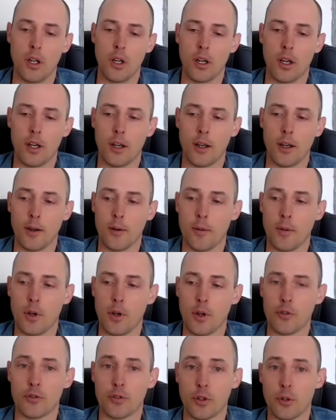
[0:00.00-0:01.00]
a
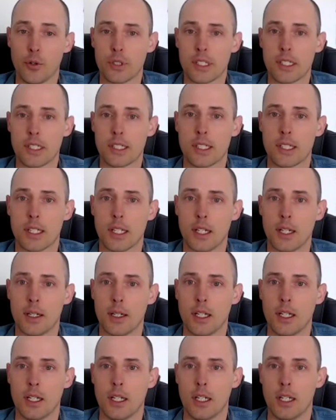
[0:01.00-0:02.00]
frozen state.
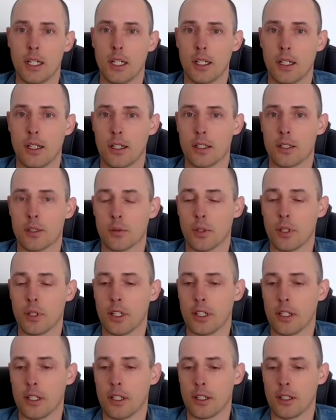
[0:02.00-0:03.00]
And that's
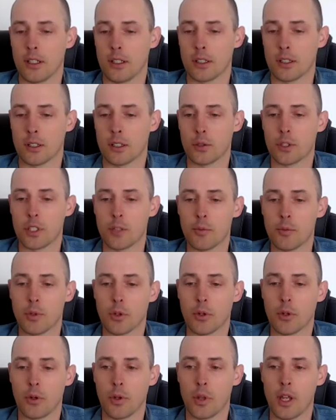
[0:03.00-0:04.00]
really so
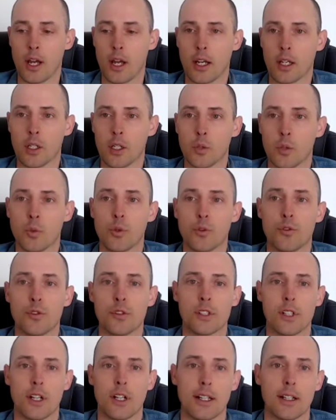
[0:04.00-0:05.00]
typical that you move
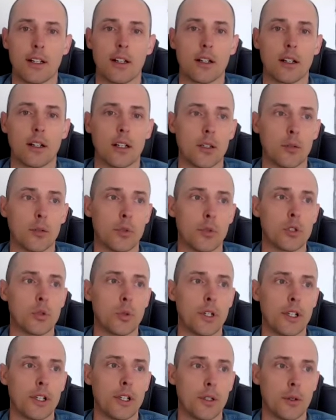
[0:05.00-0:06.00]
cyclically
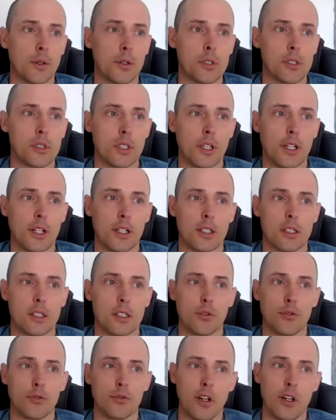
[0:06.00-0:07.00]
between those states, the
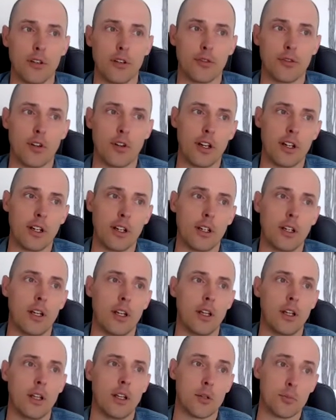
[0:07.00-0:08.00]
fight, flight,
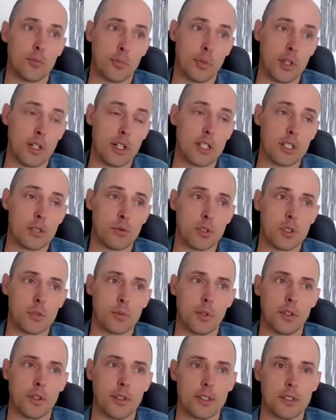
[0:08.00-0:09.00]
and please
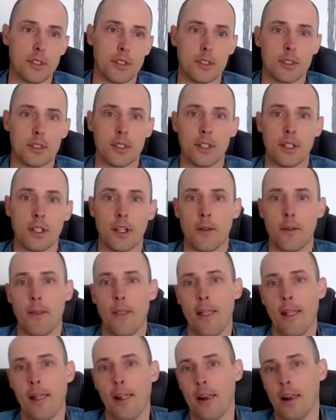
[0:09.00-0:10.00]
responses. And then
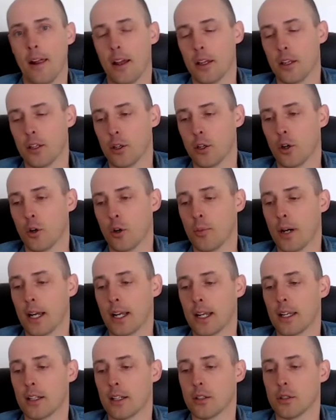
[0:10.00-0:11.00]
you go
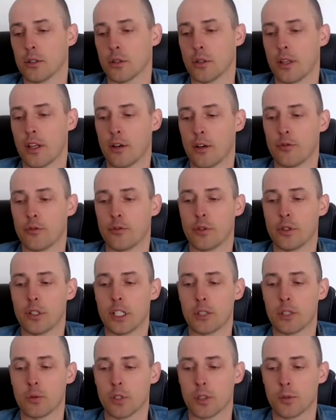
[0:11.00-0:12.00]
back into that
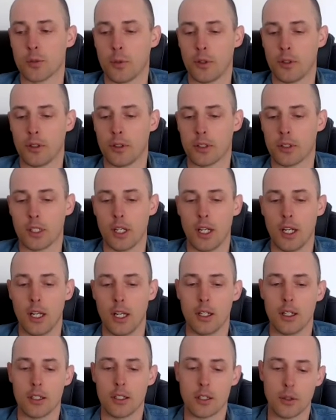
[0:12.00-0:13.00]
freeze response
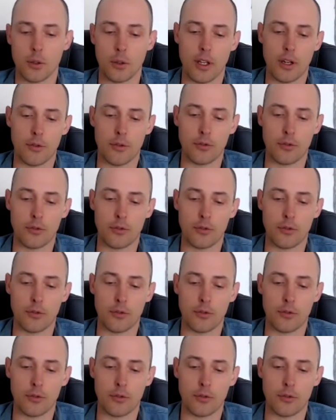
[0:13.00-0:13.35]
till that